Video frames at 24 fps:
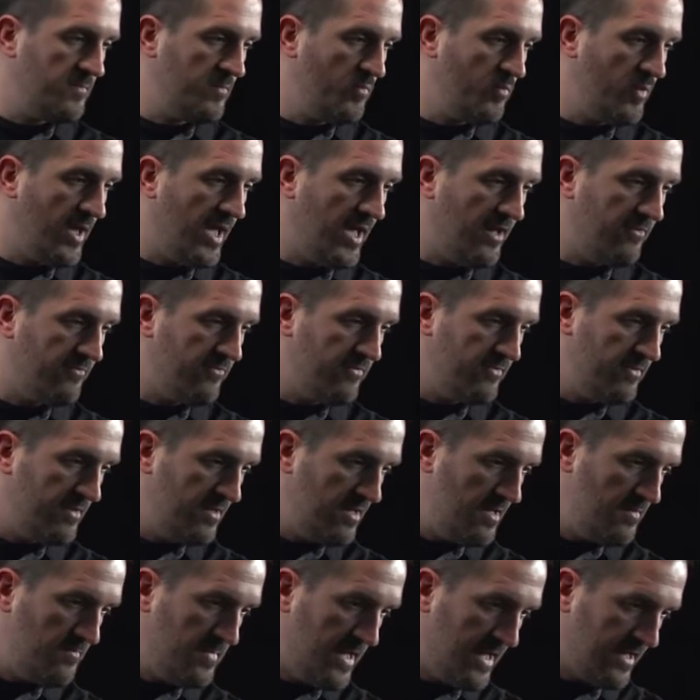We have
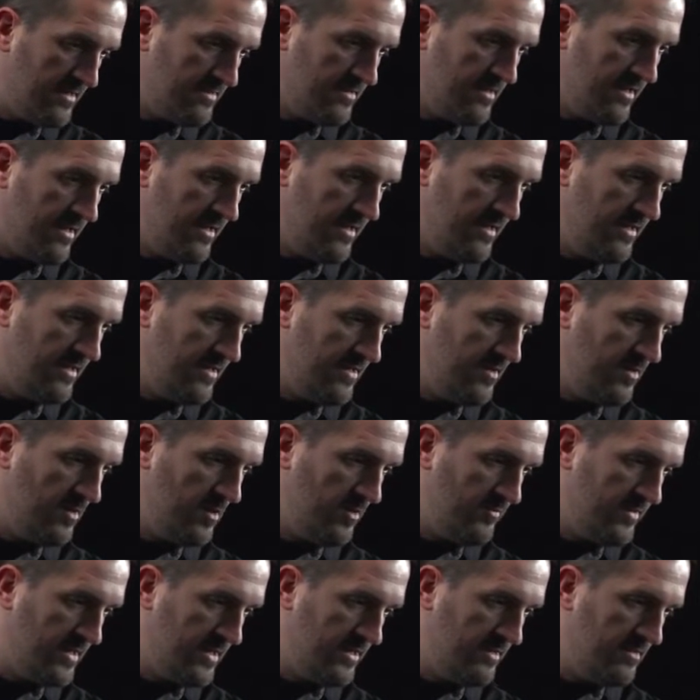a bad guy
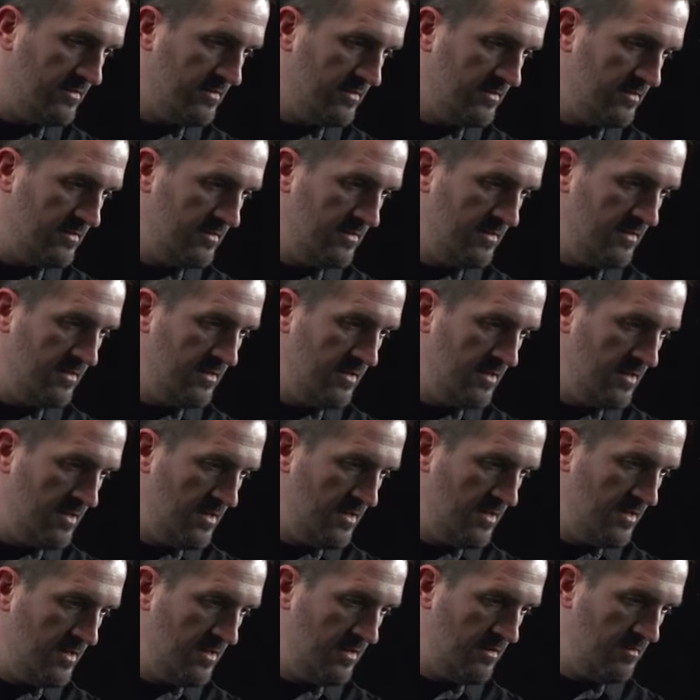over here,
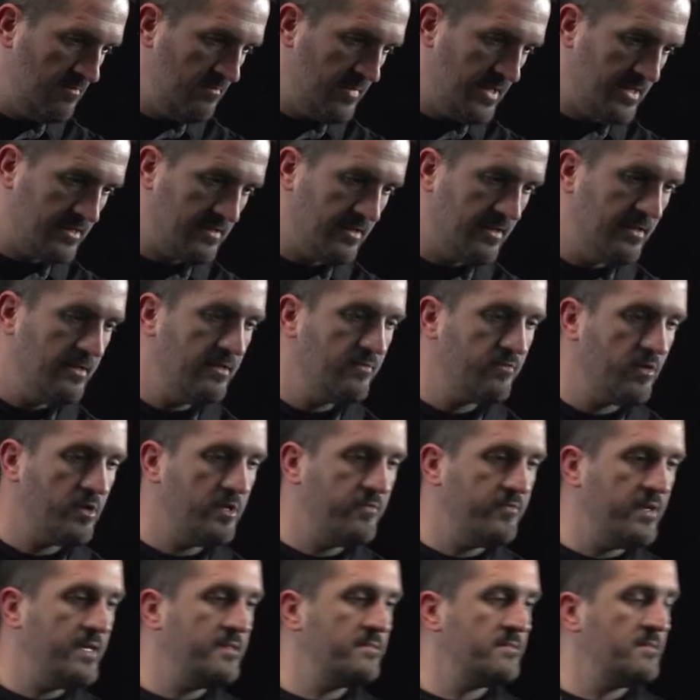bad guy,
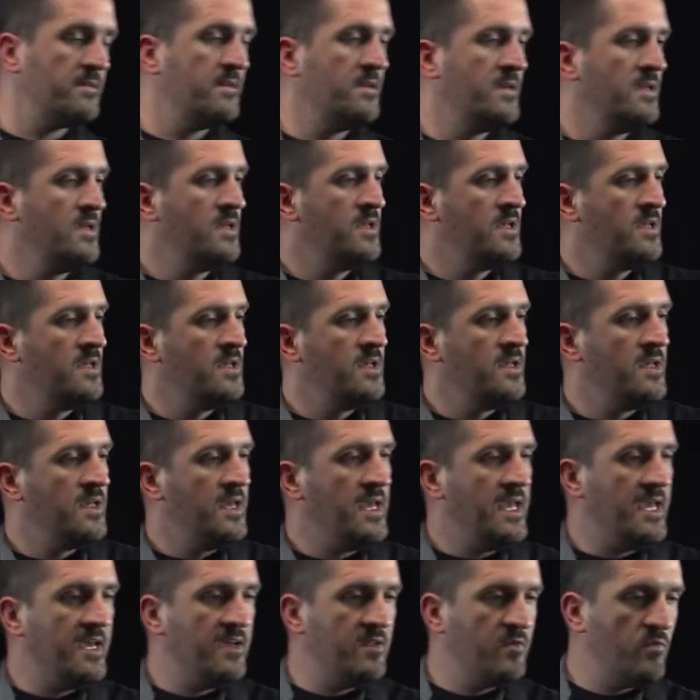frowny face.
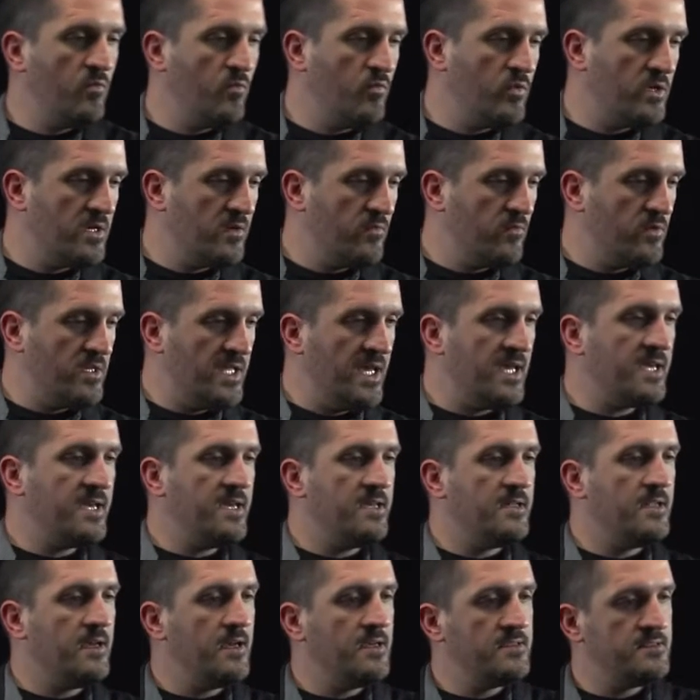And what that
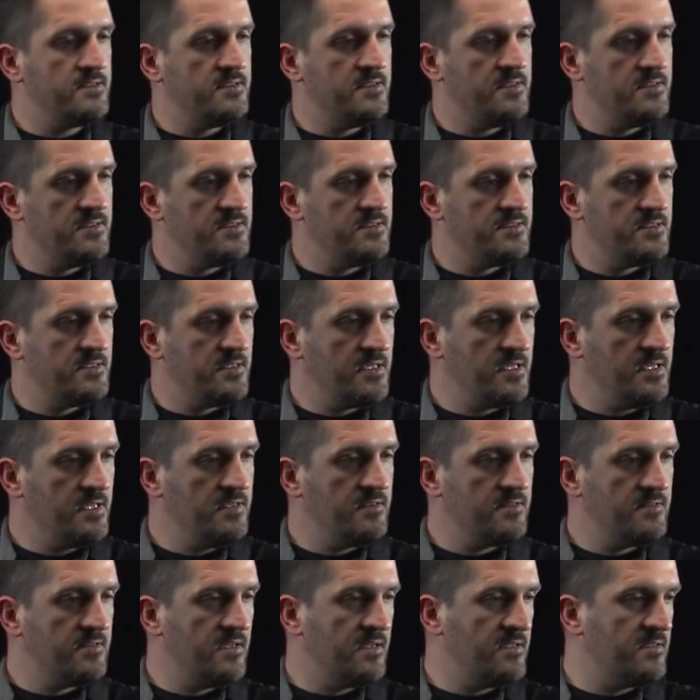guy does is
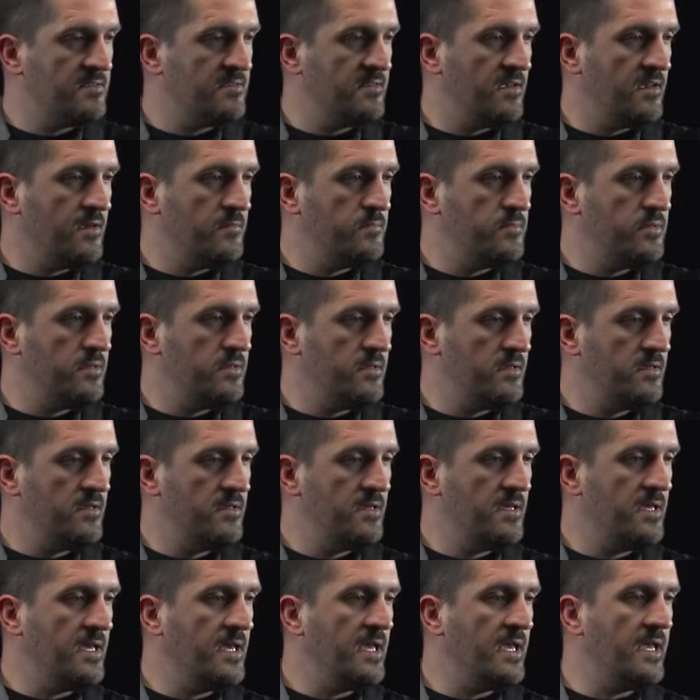he stands up
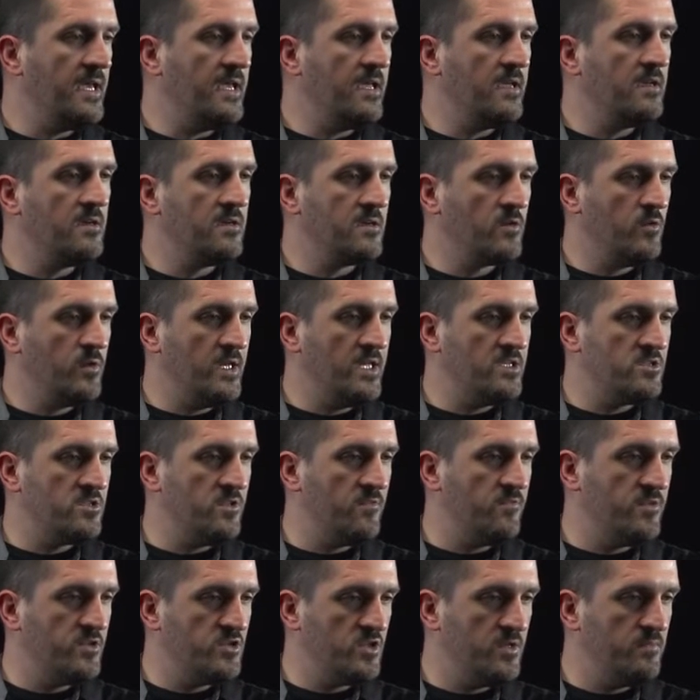a credential
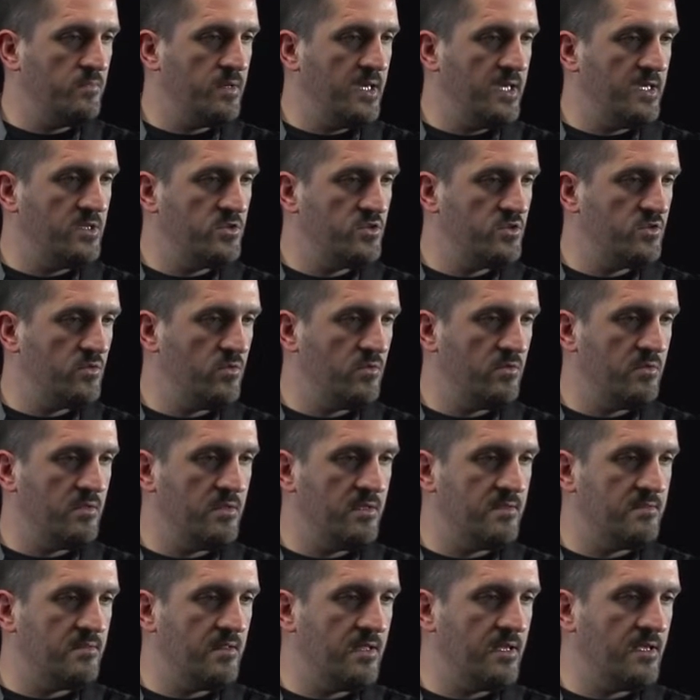phishing page.
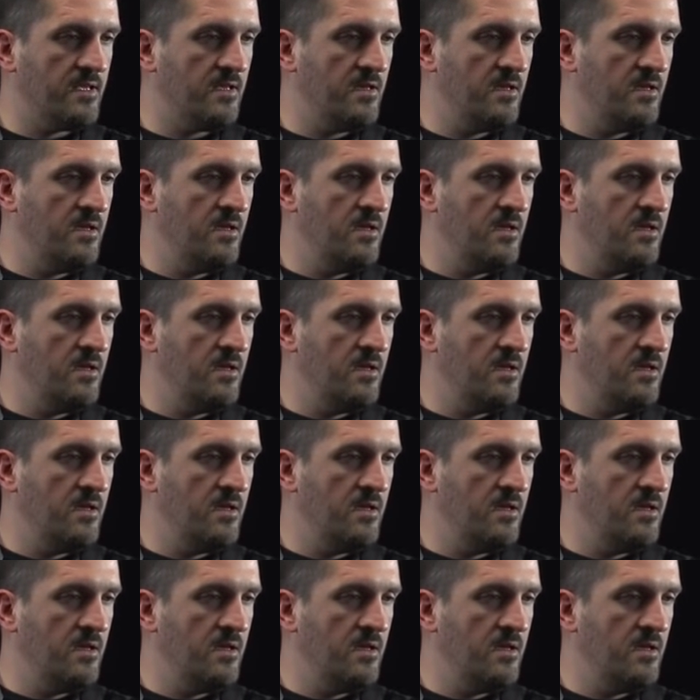That's like